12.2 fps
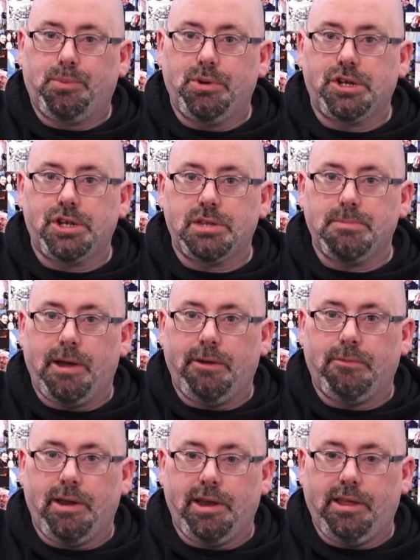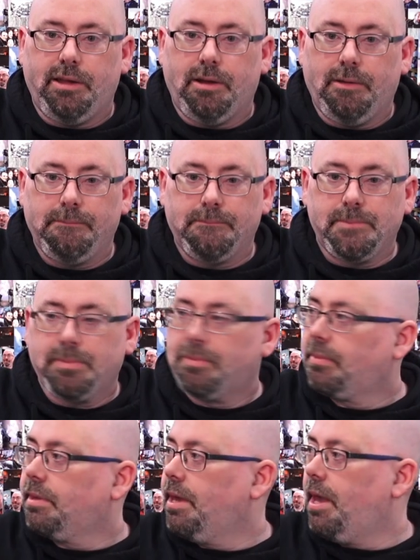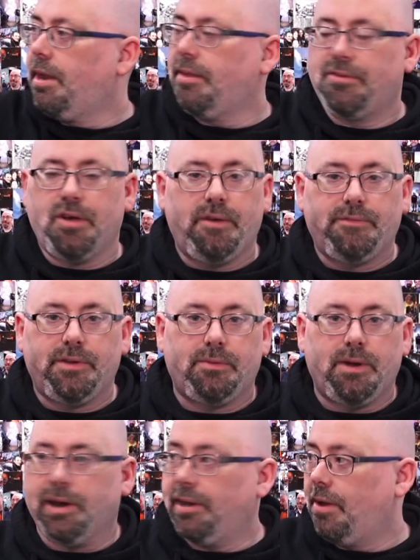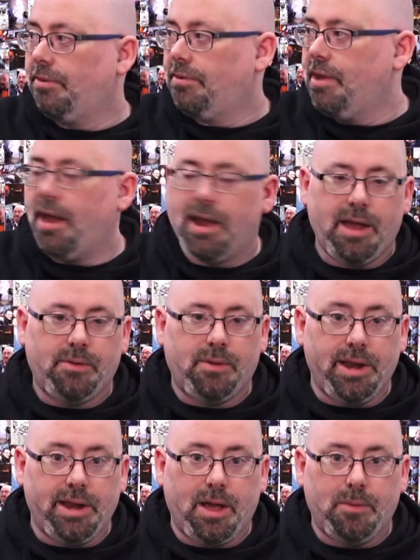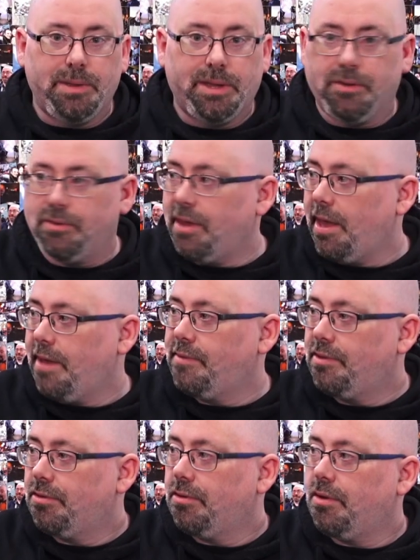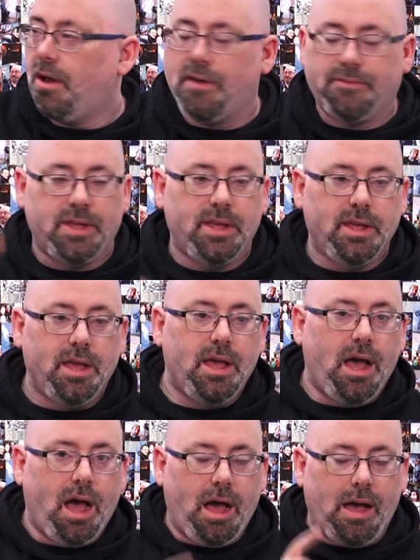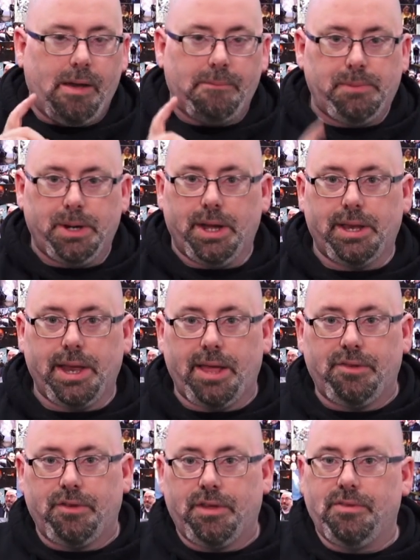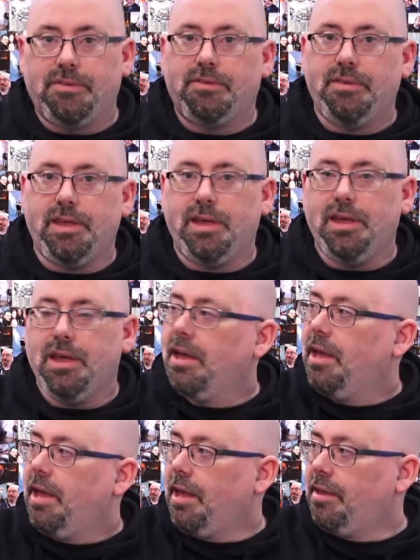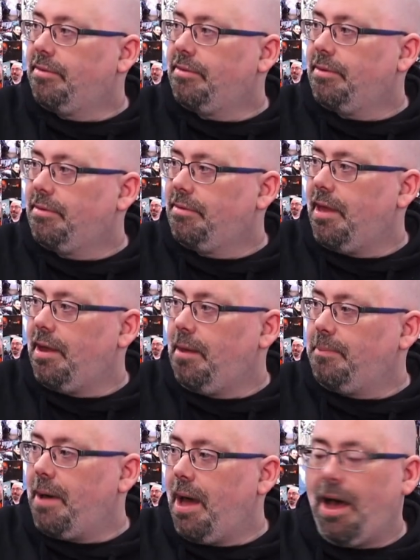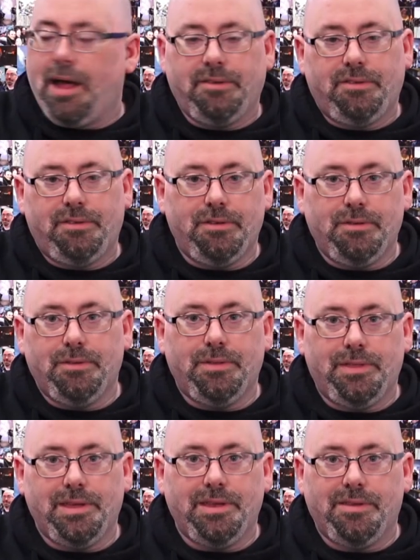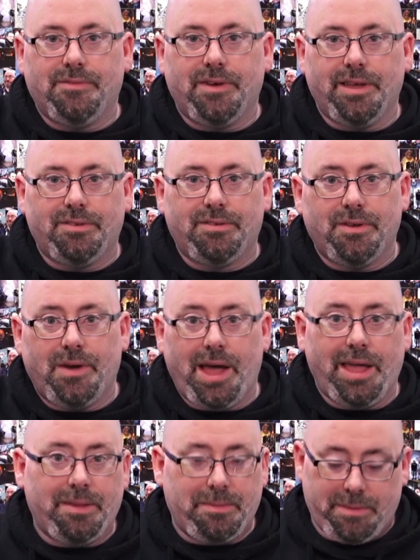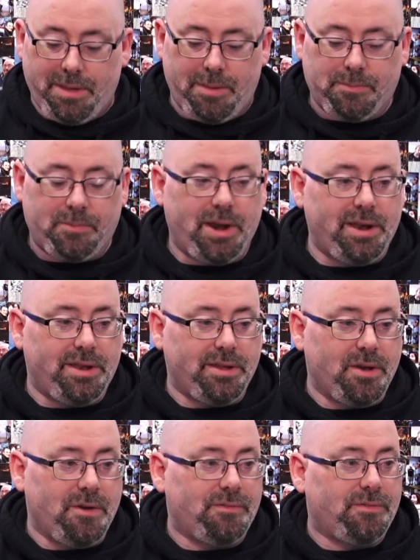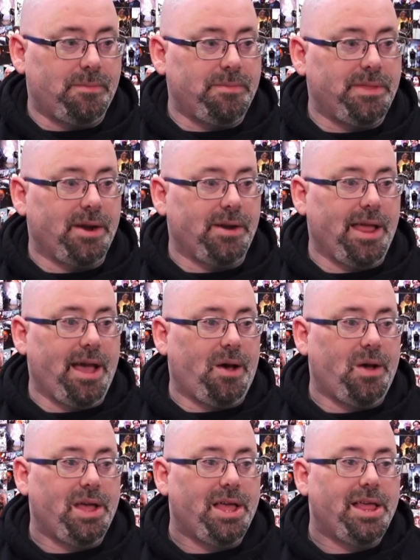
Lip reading: push this button right here and it's off and running. Now it's not on right now because I have it turned off. But as you can see, it's set up onto the device. So I am ready to go from there. Now,